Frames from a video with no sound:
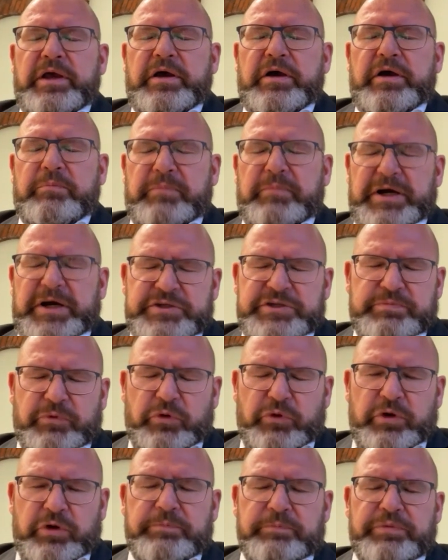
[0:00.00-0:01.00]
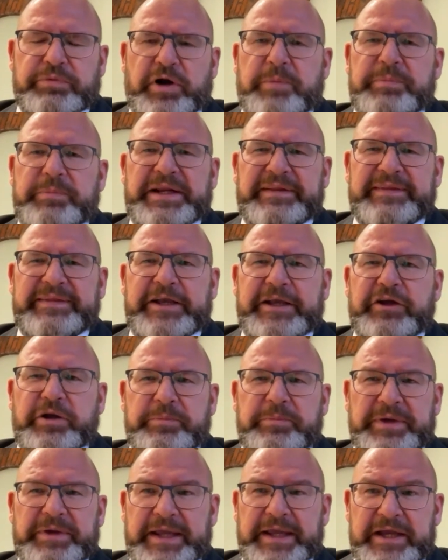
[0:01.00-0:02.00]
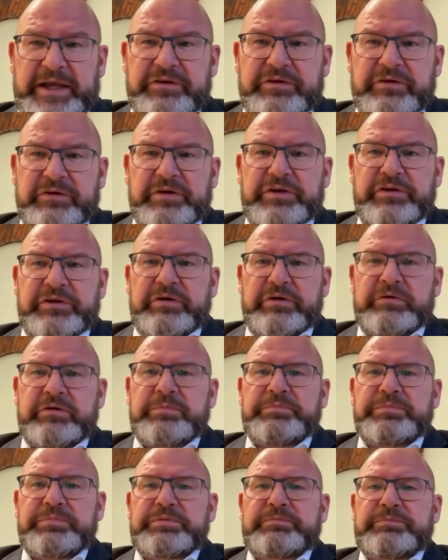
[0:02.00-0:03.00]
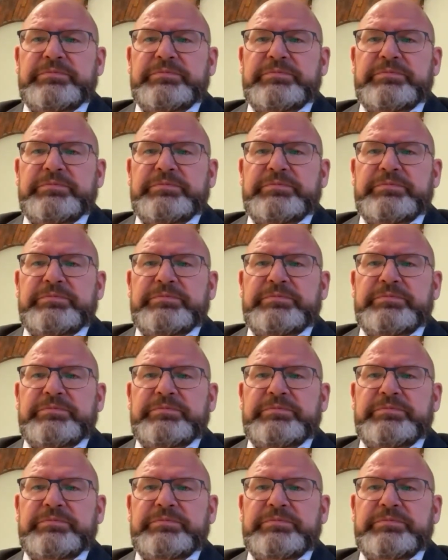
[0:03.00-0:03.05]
much more prominent economic actor in Europe.